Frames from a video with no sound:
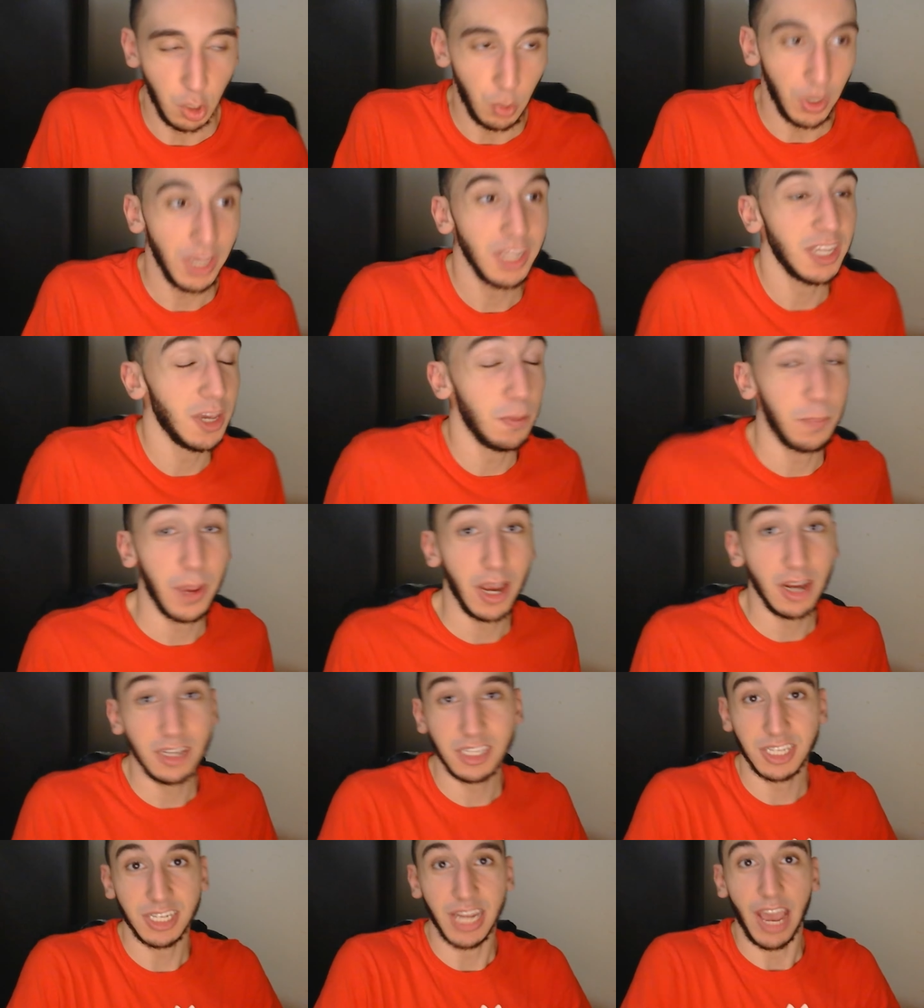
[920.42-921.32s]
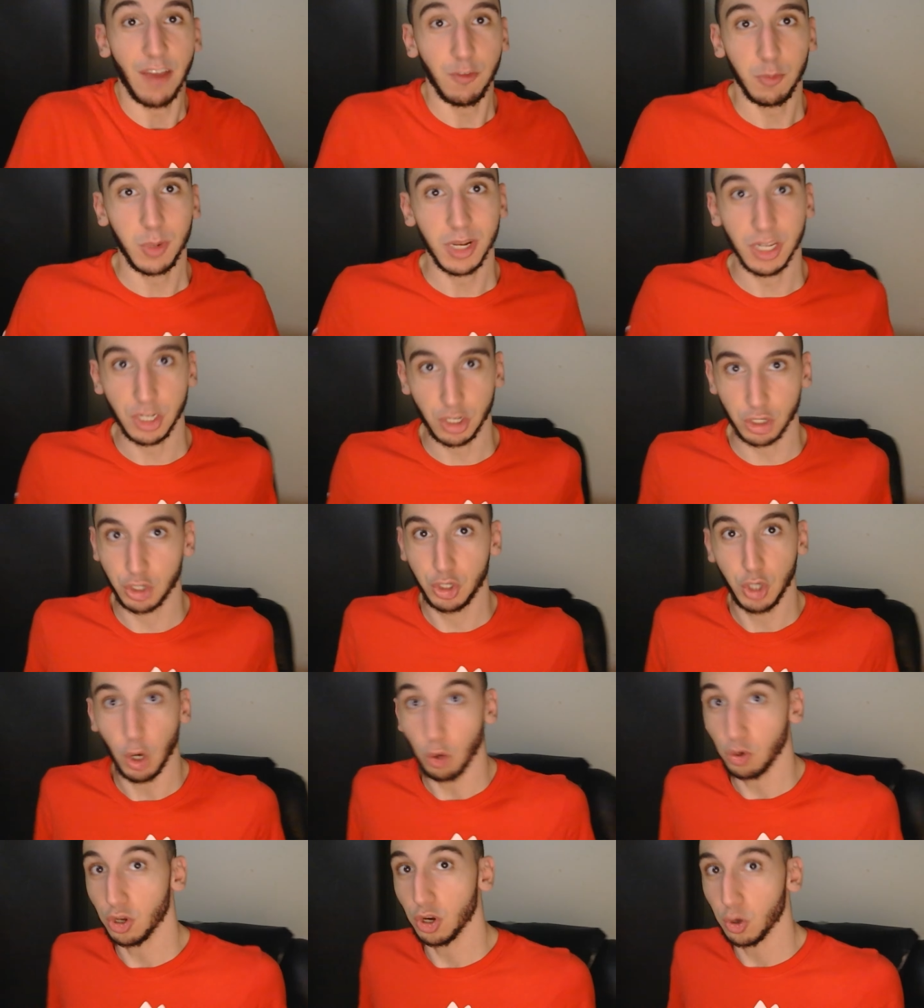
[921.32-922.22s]
in comparison to everybody just
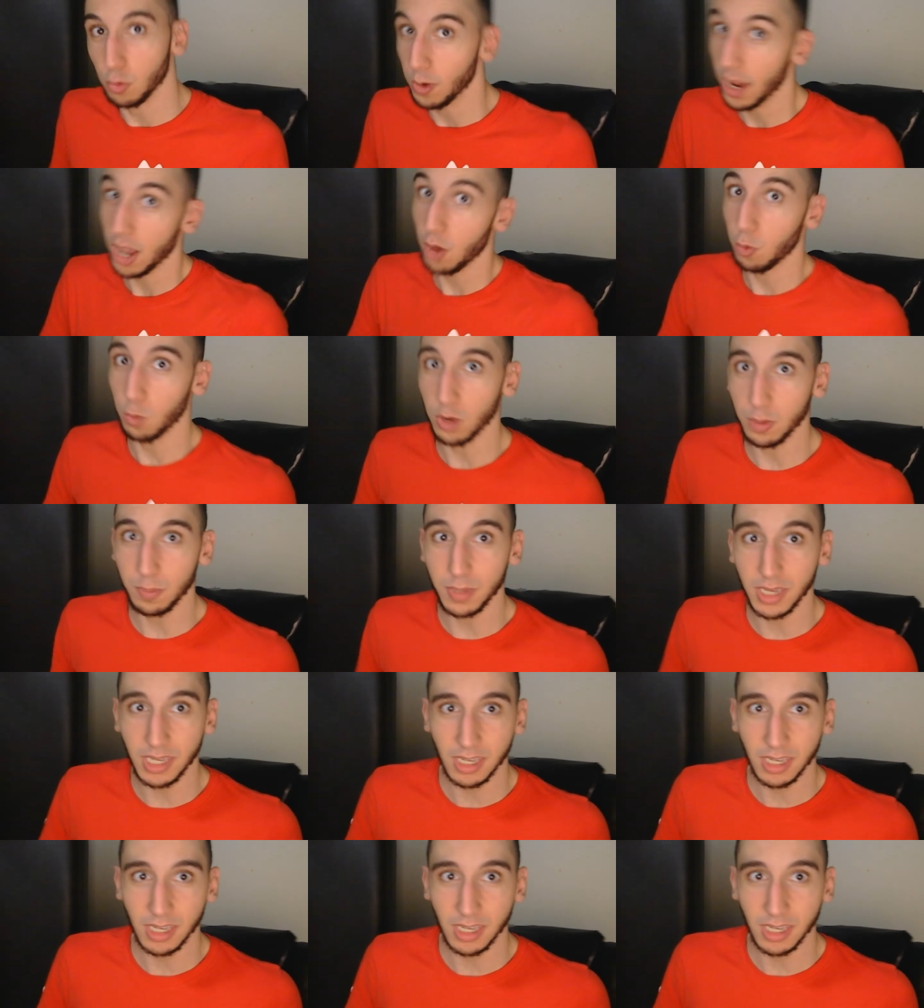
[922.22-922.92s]
joking around with me,